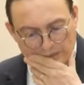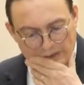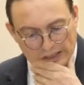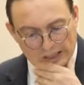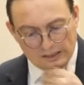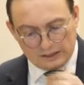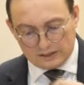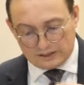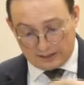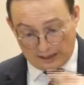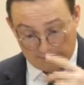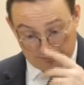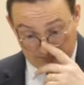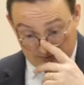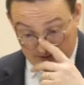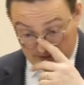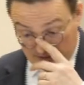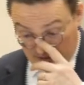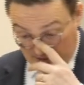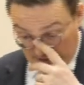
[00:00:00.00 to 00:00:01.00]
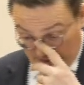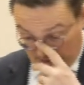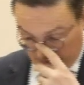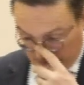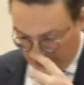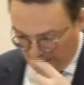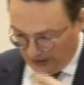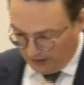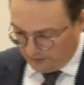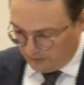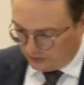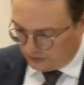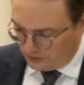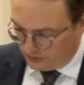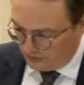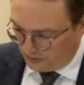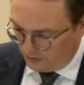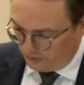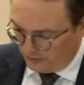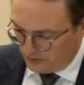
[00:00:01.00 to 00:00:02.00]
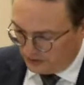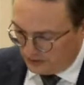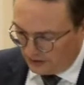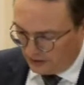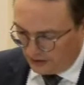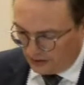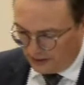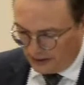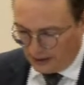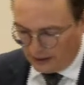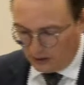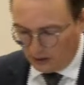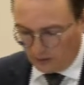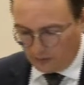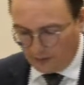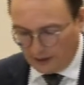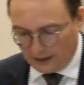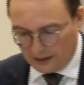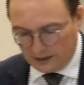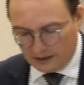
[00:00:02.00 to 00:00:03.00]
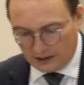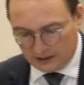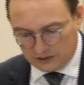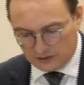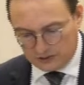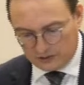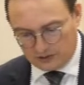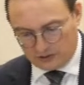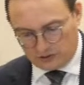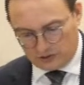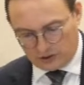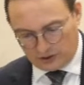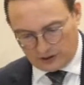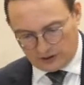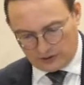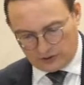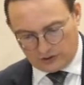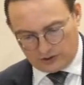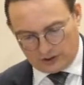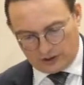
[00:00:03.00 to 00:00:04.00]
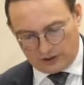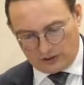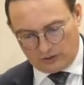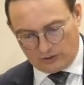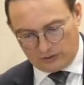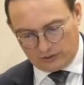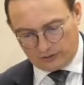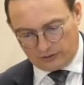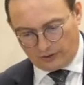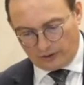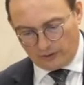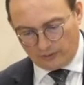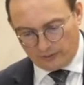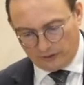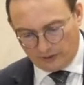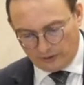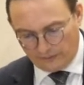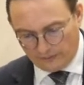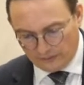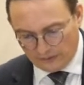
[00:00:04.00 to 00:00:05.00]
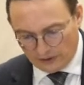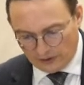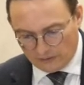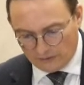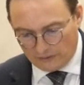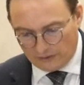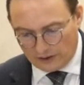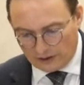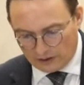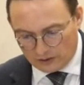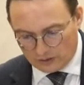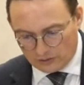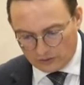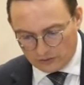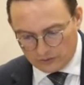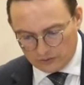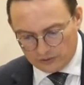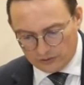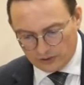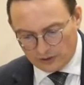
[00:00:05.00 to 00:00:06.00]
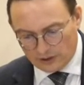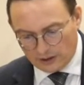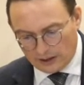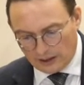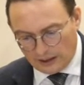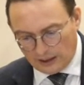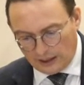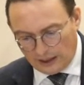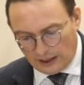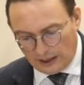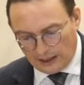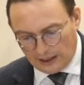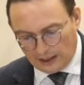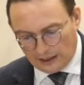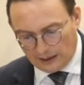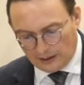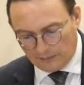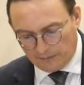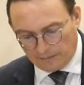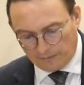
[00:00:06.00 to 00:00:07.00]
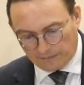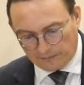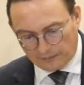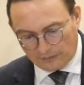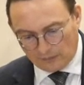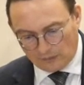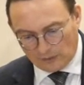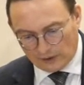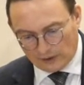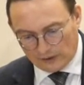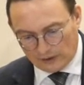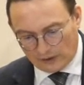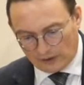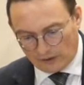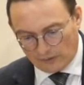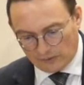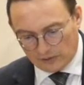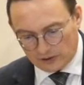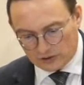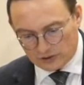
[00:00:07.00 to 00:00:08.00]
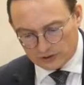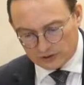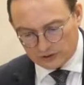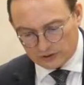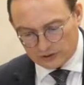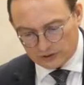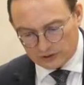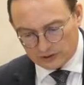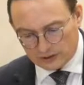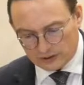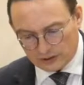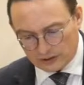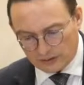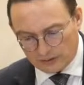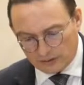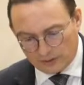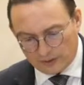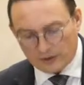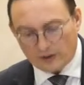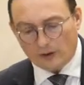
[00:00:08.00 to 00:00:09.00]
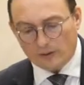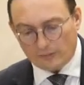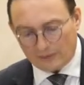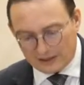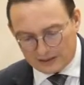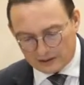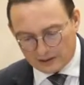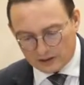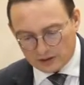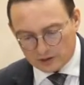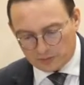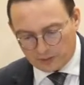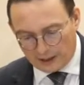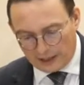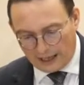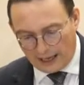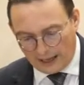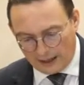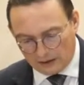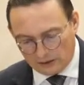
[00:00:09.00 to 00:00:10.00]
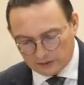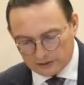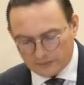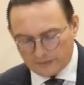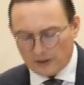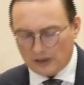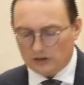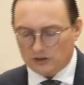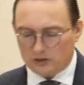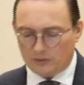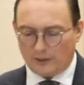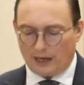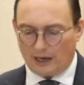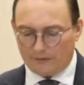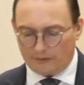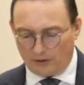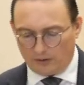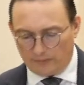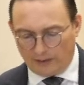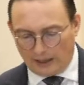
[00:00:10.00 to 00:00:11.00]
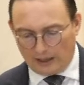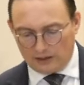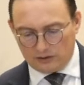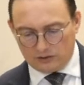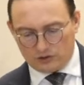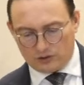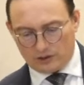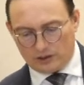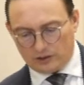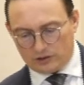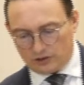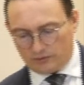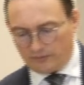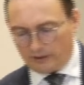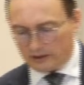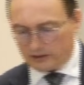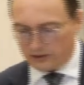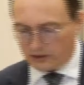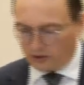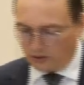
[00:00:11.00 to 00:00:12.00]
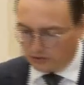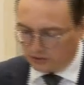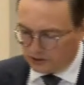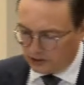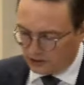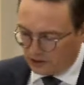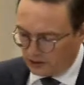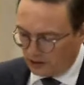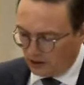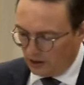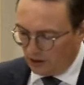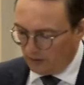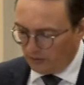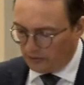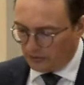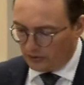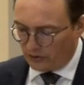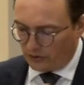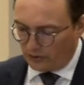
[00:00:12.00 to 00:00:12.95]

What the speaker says: In December, he was able to visit Lalo Peña's church in Cordoba, Veracruz, where there are meetings being held. So we have our main church in Mexico City, but there